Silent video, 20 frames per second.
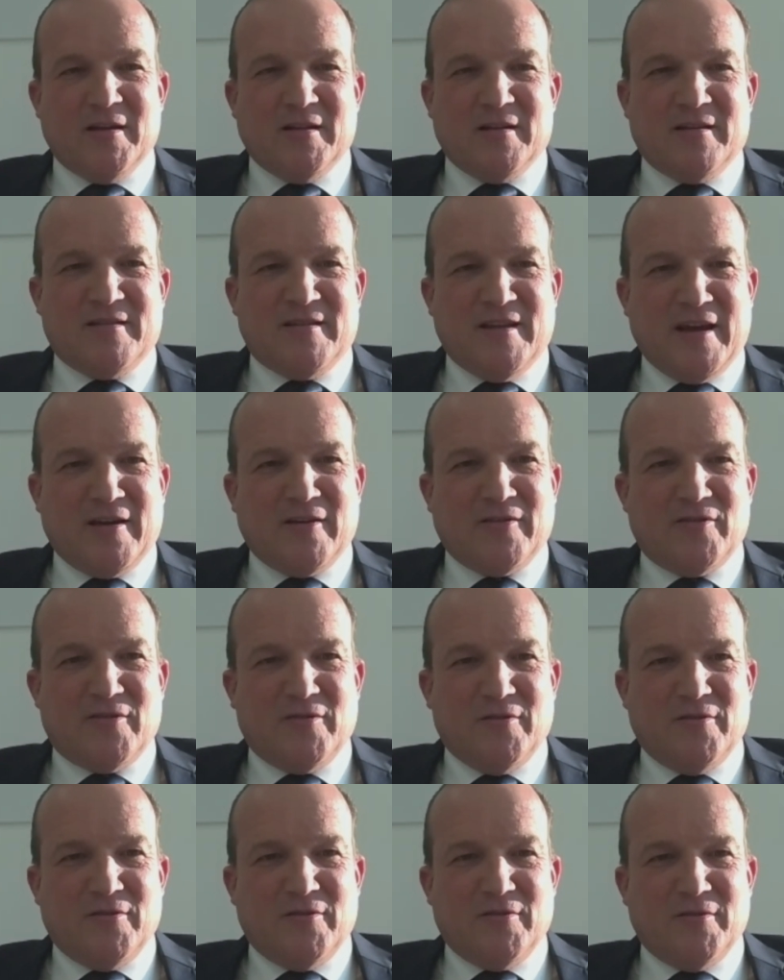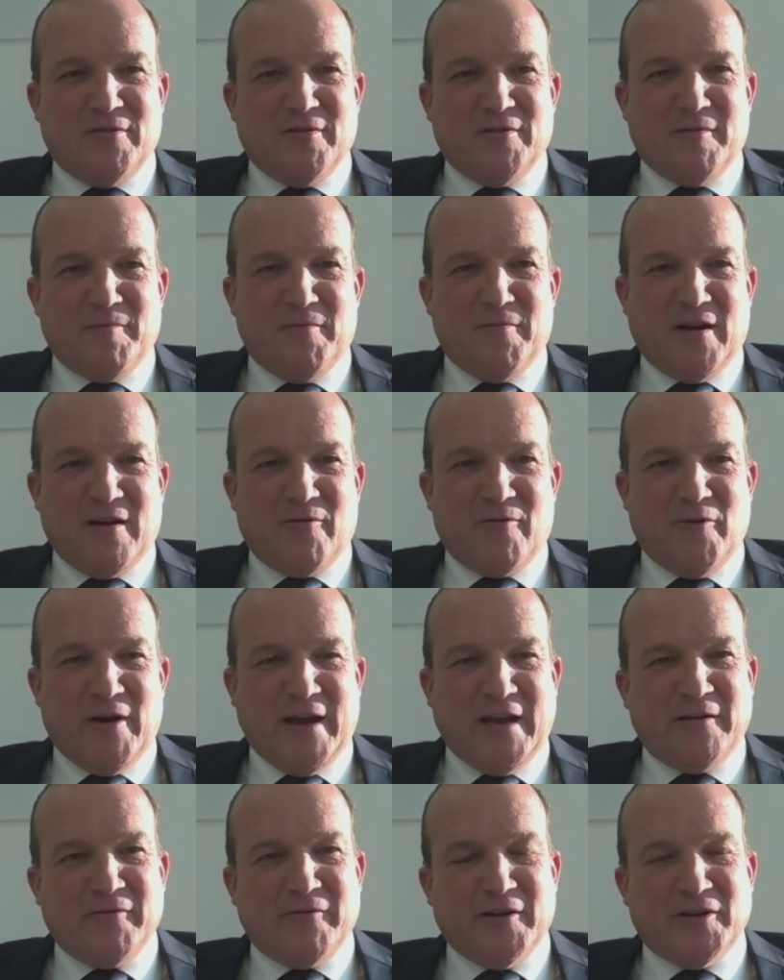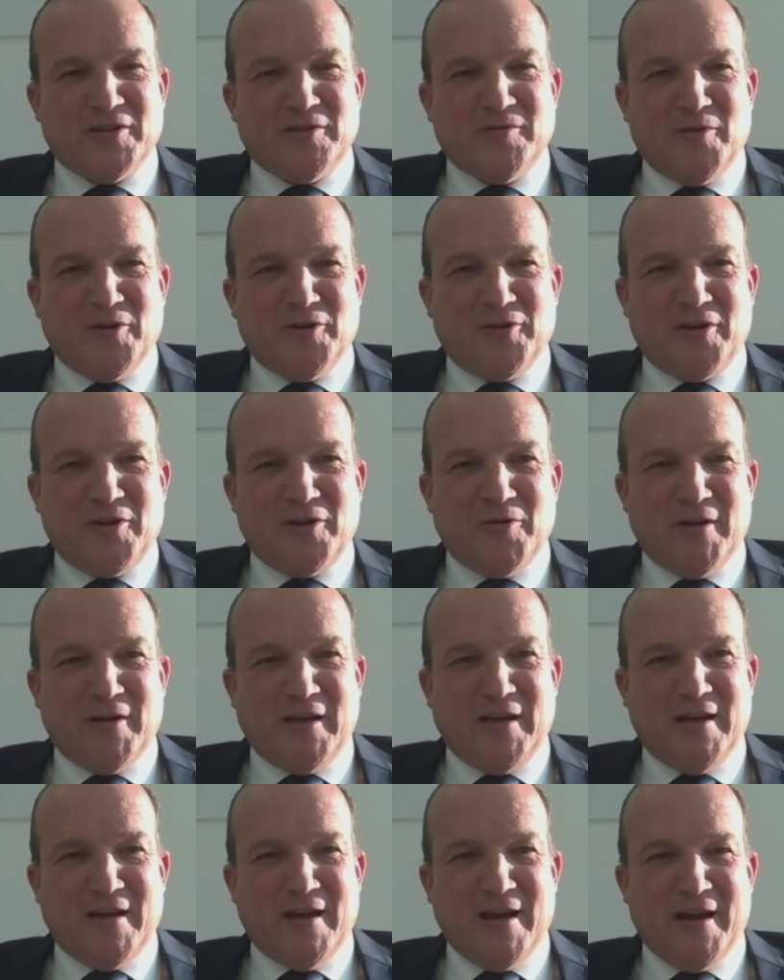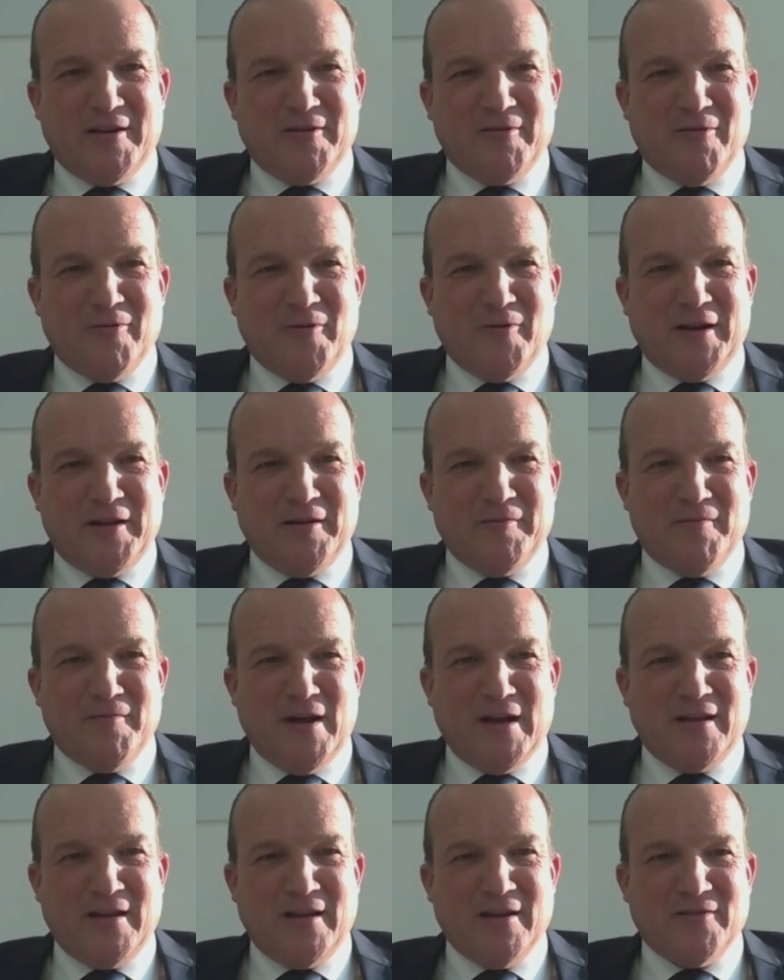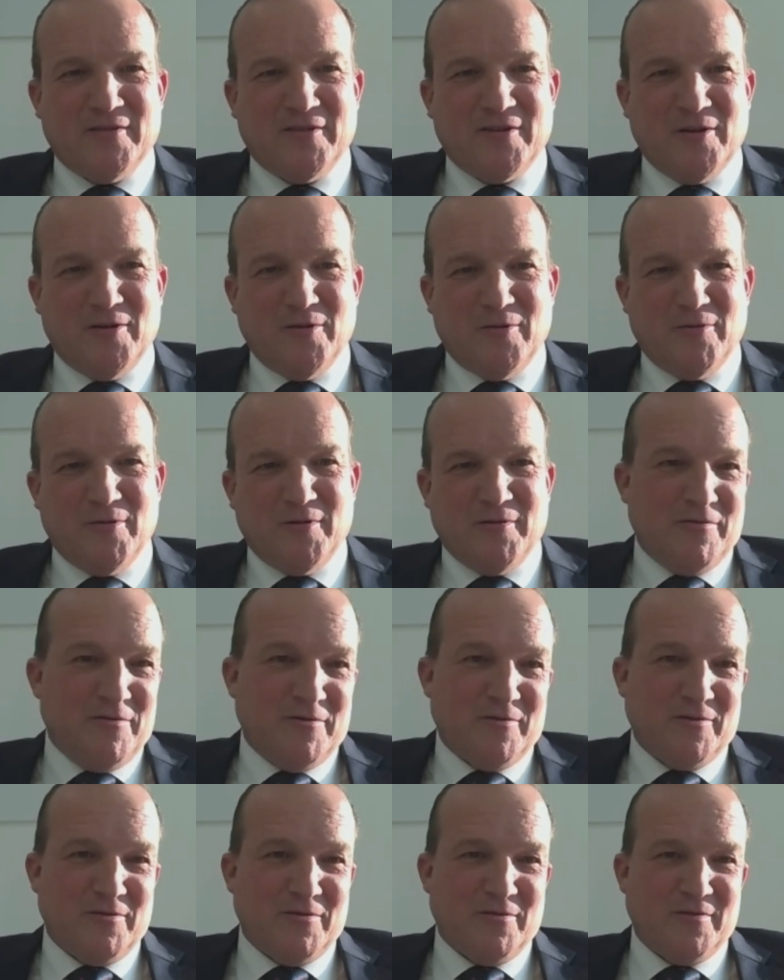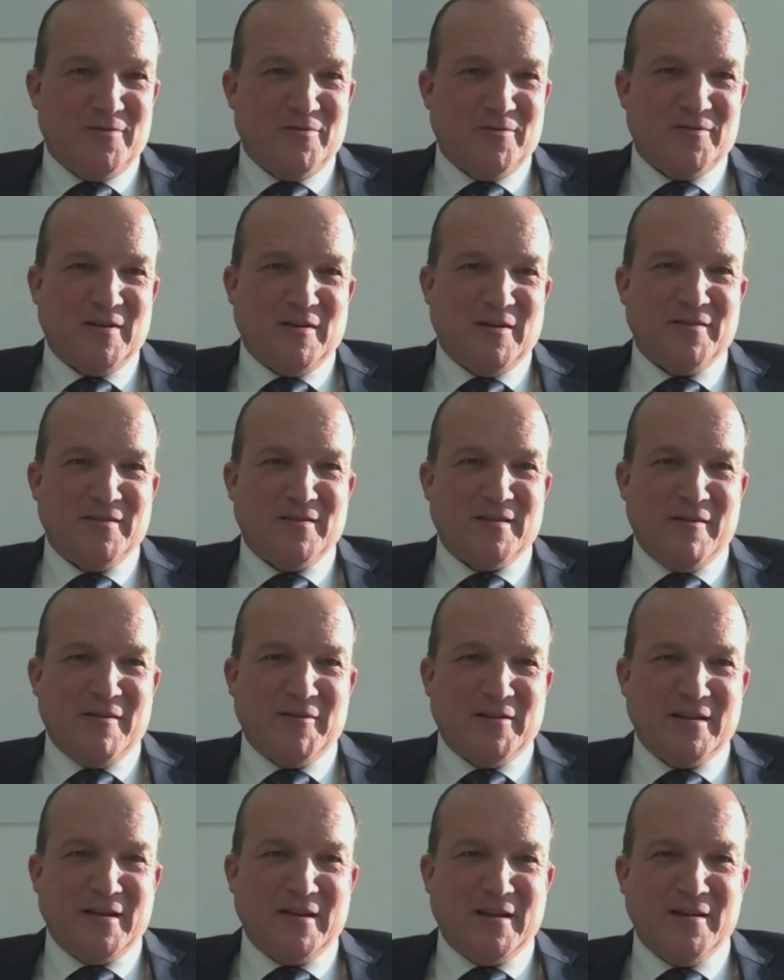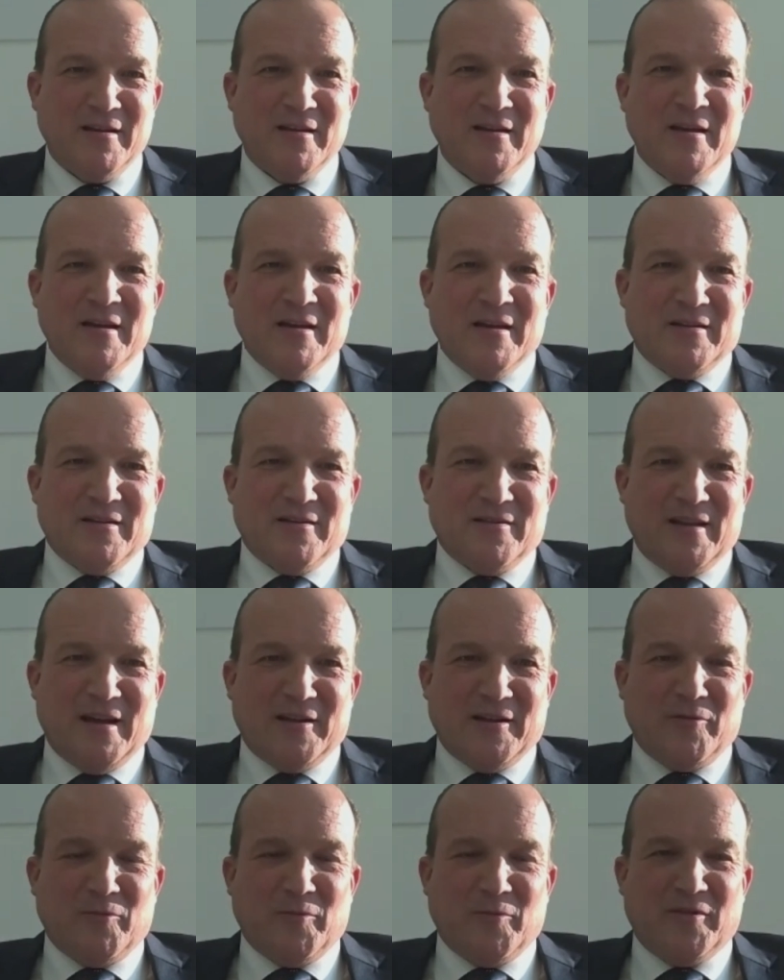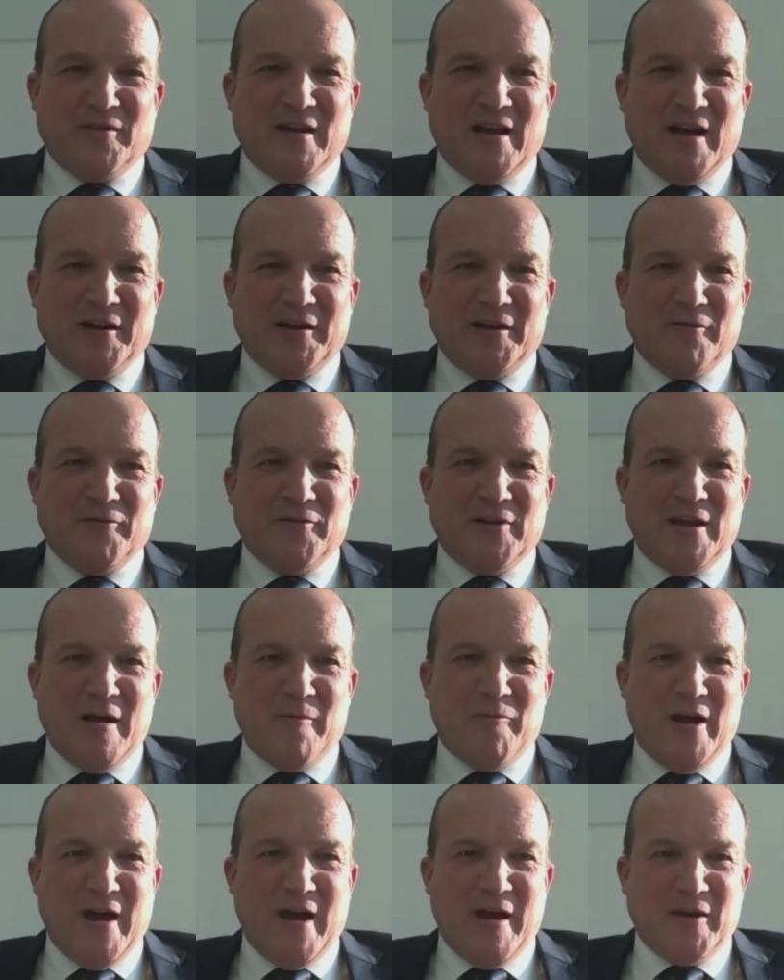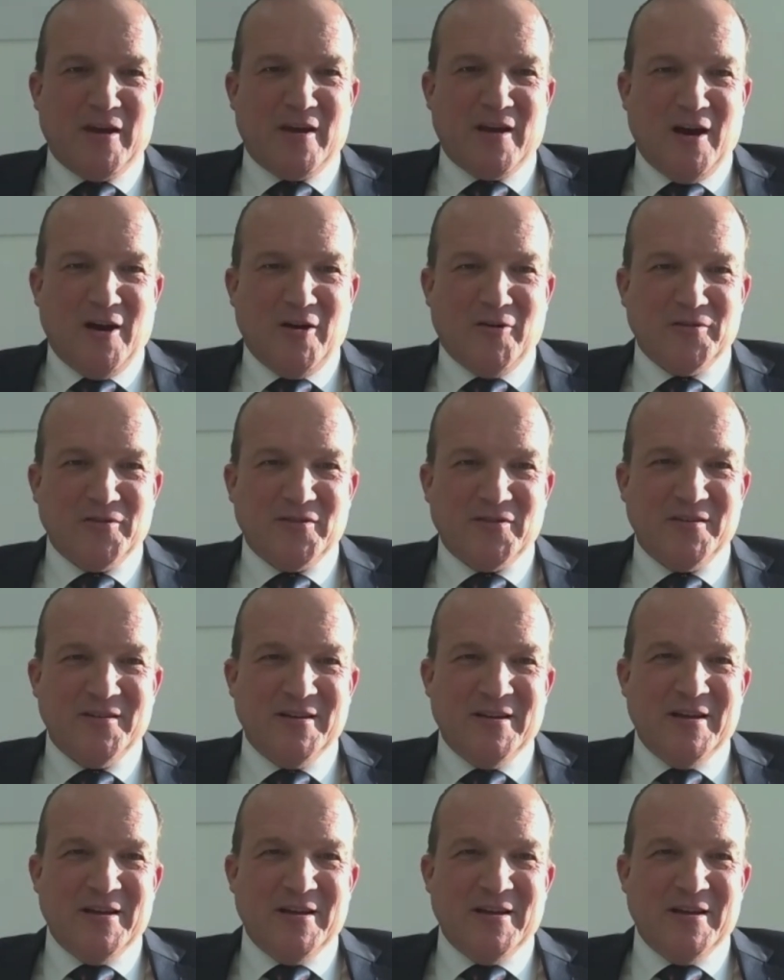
thanks to the great vision what the UAE had already many years ago, of 2017, they started with the idea of the Abrahamic House.